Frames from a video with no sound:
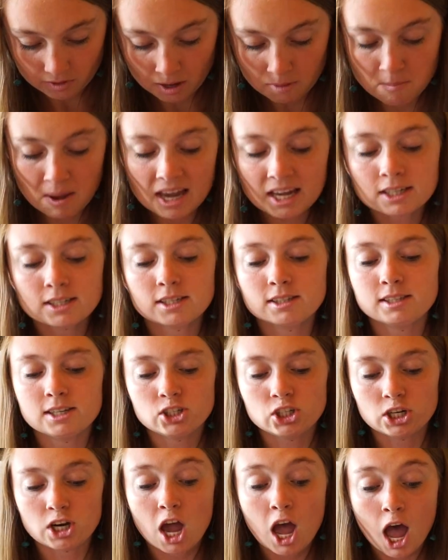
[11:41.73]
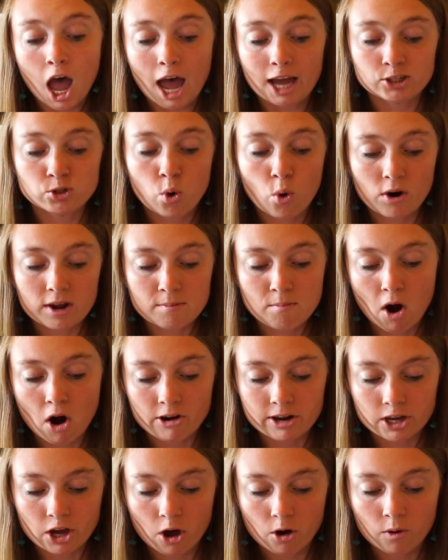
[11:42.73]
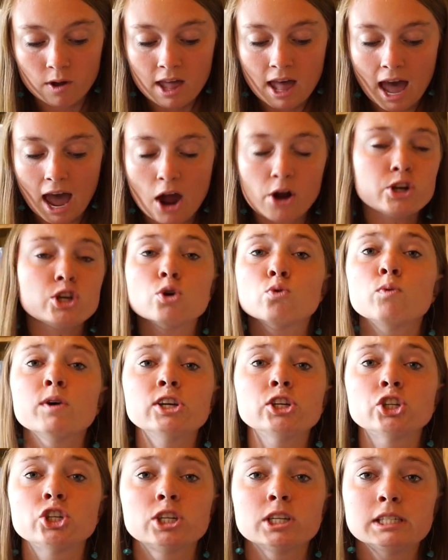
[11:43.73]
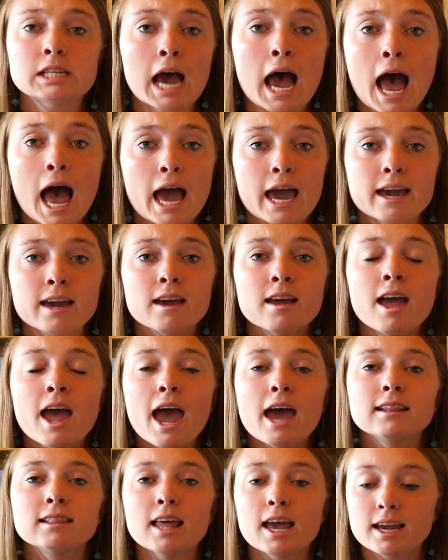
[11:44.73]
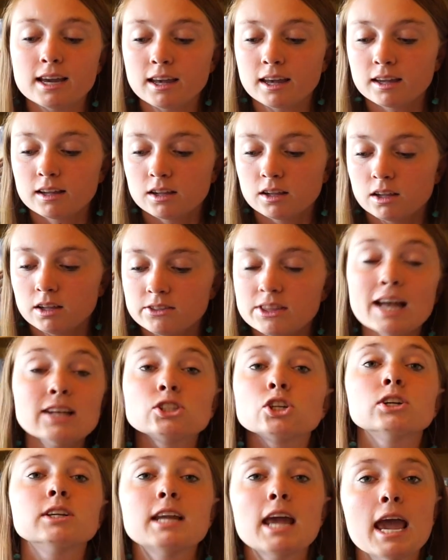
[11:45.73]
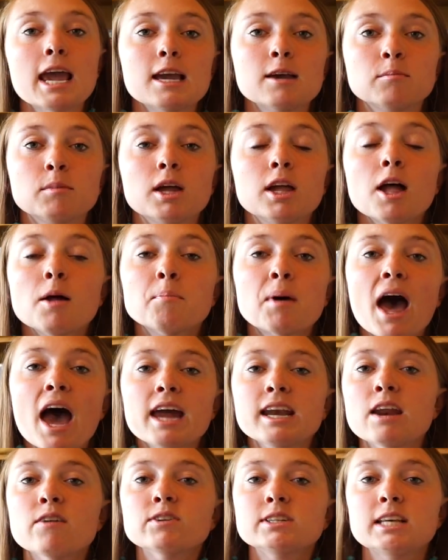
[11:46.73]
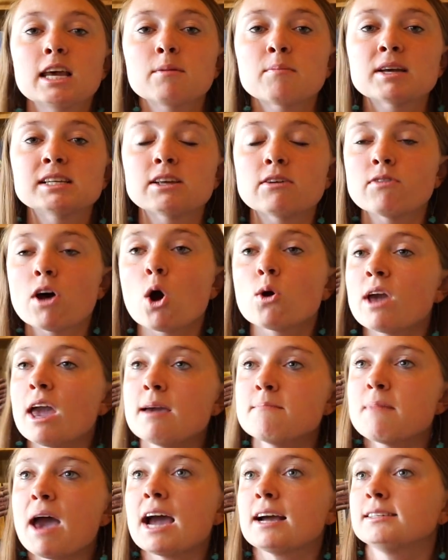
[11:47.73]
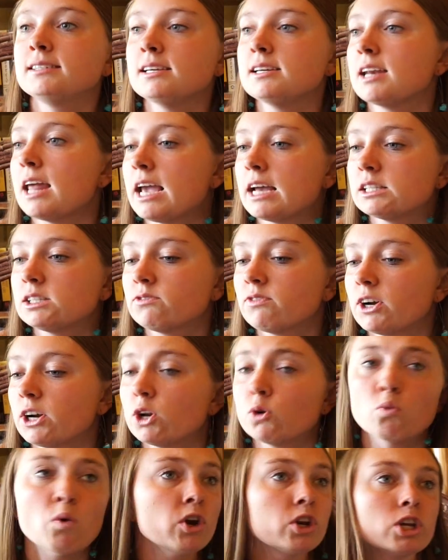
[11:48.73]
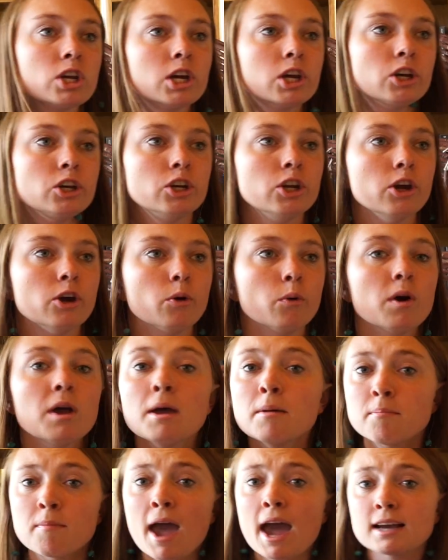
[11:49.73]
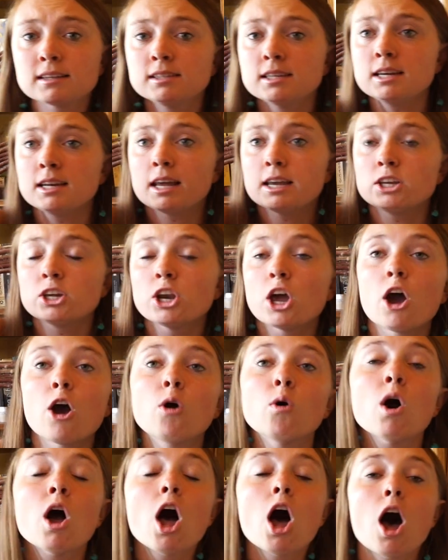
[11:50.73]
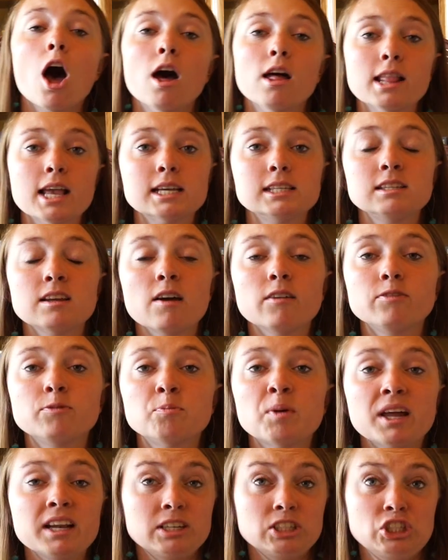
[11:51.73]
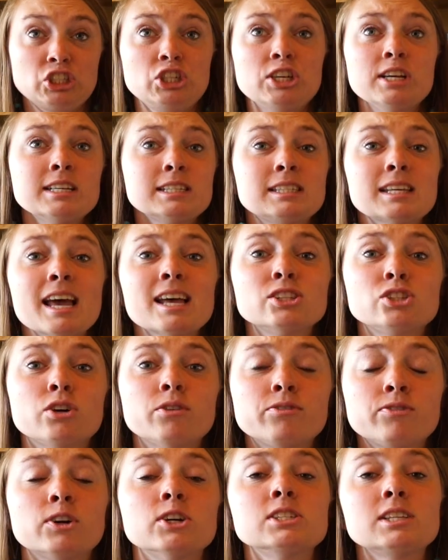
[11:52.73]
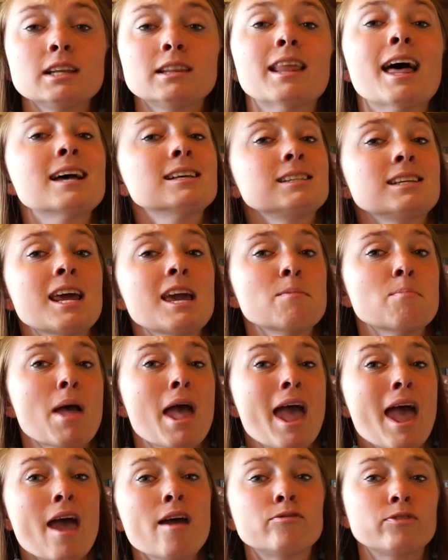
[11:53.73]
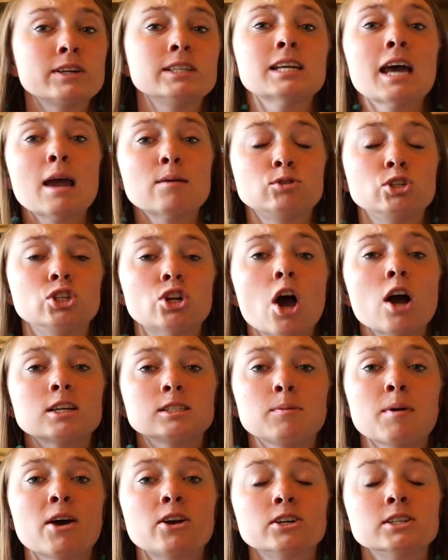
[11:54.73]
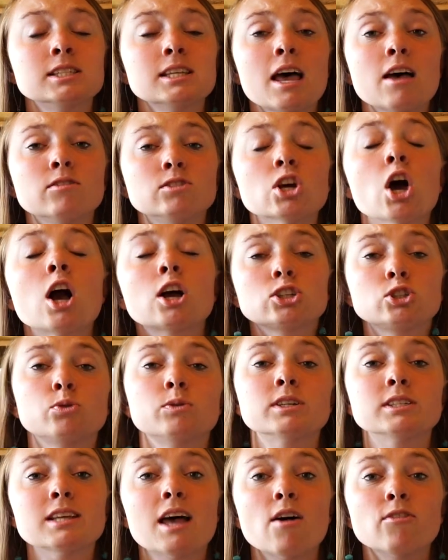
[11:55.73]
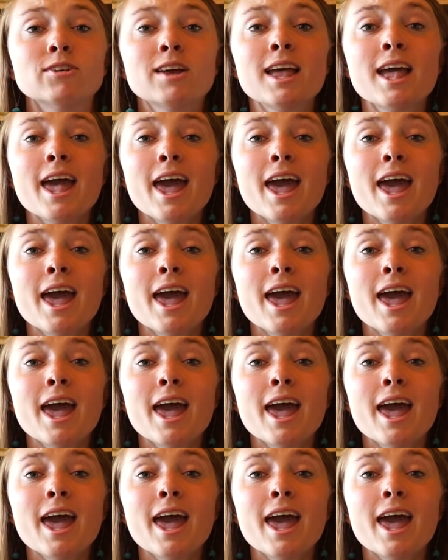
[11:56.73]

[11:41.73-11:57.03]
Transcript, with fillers: Make a decision, Hattori Mariko. How do you wish to die? And like, that's her name. But I never say to myself, okay, Maxine Hansford, what are you going to do? Maxine, you know, all that stuff. But she says her first and last name every time she talks about herself, talks to herself.